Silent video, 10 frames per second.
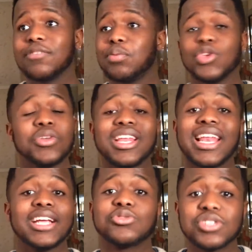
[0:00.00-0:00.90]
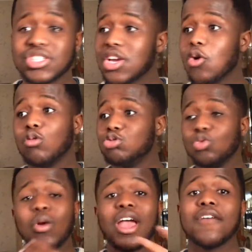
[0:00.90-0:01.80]
put you in an electric chair or
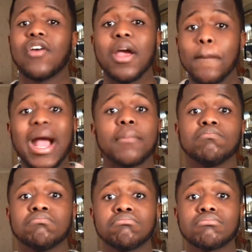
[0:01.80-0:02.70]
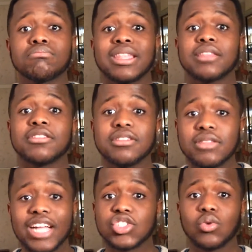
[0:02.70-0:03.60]
do whatever, and bam, th
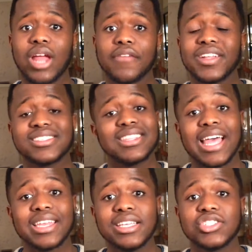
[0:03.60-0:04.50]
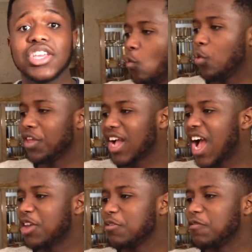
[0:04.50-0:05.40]
that's your life. It's that easy. We're the
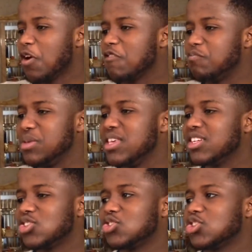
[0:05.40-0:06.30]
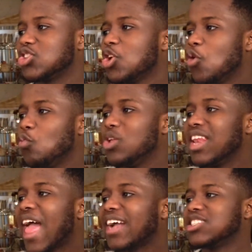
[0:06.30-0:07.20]
kind of, of beings to just, we
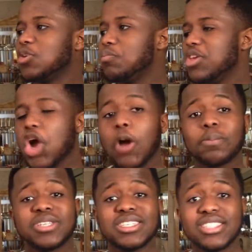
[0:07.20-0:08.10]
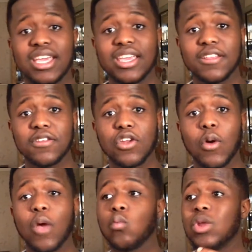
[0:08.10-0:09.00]
like to be up to date, you
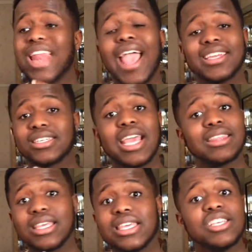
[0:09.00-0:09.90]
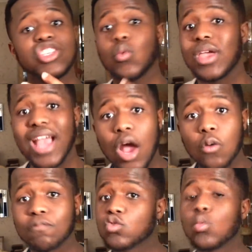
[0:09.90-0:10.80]
know, and we like to take the easy way
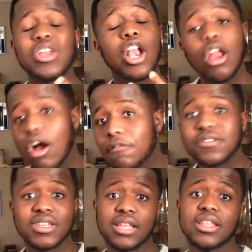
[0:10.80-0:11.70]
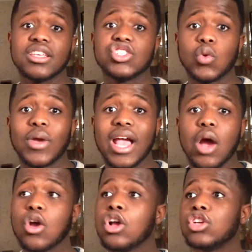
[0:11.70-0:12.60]
out. We love to take the easy way
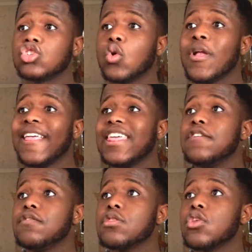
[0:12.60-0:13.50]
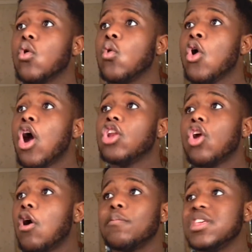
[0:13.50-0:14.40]
out. So even though a
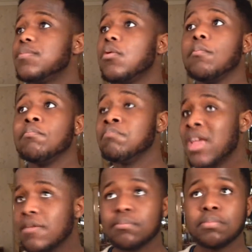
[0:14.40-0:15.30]
lot of people may